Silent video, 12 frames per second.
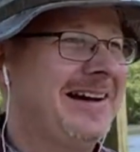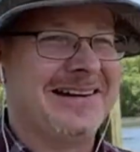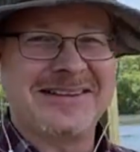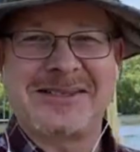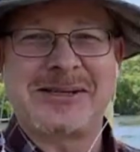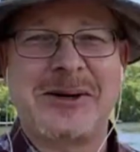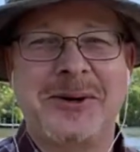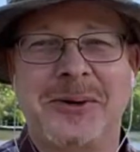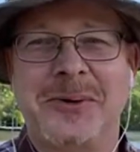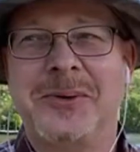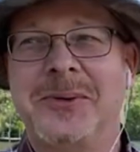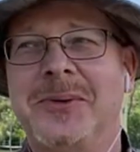
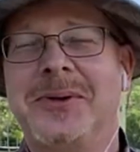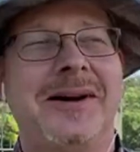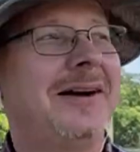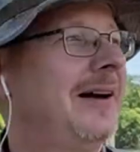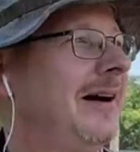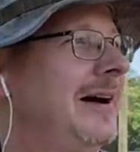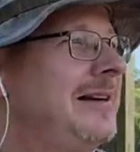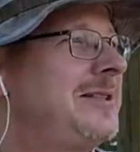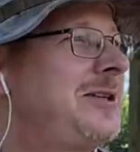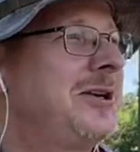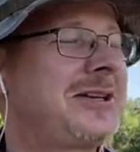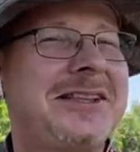So I
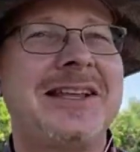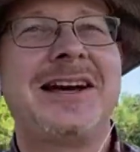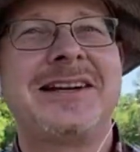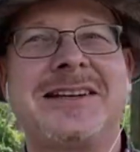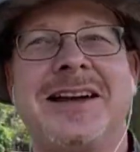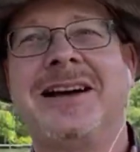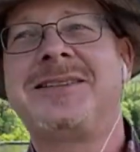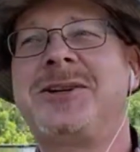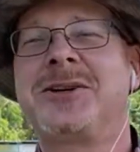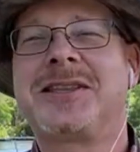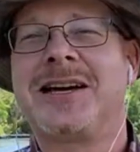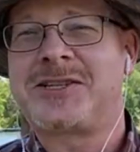took that
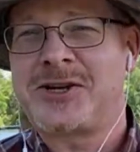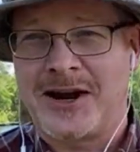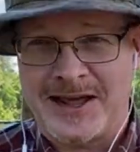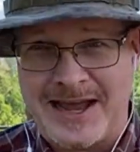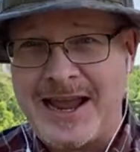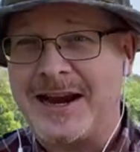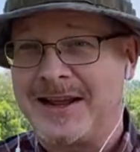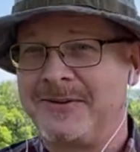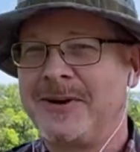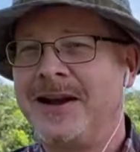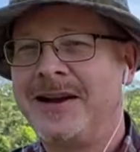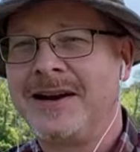shot, I ate it, right?